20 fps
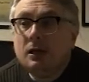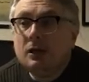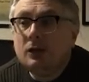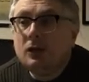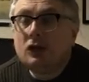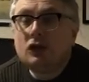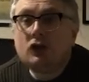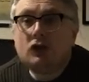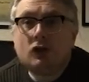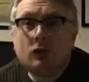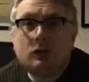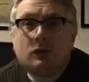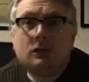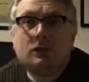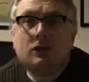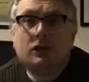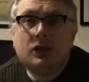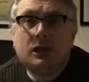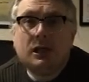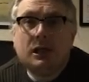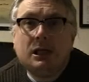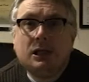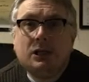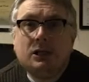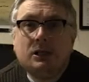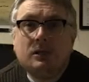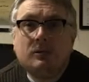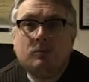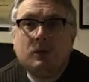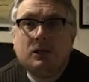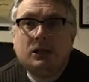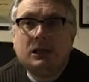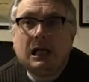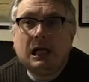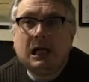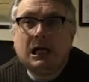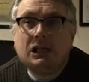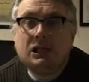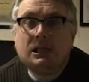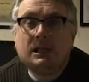the subtle changes which
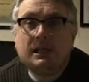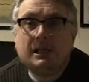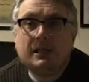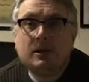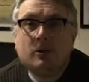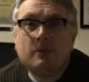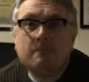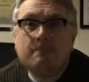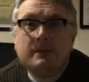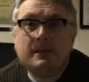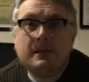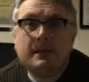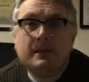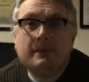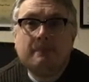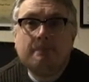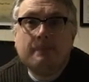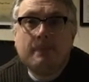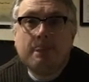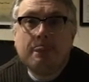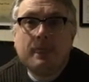actually could mean